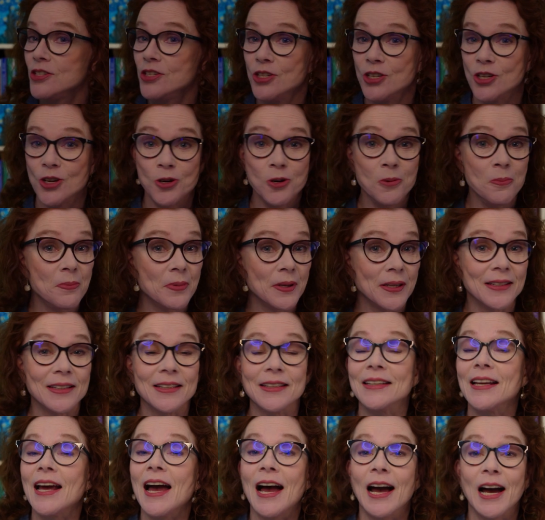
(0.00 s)
Nope,
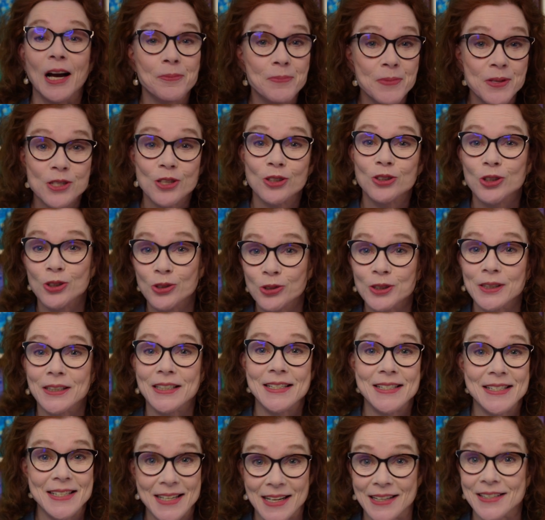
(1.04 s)
it
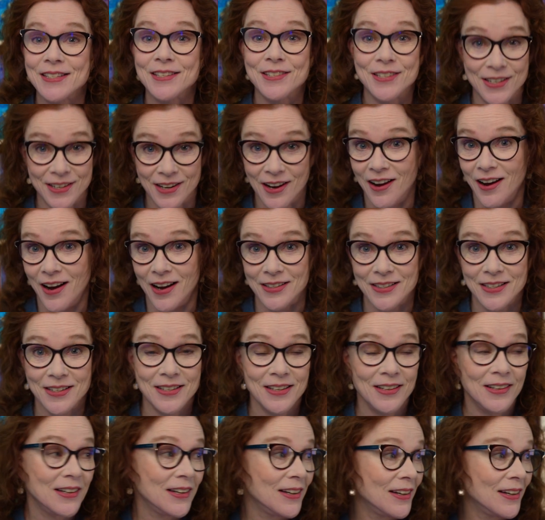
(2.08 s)
absolutely does not.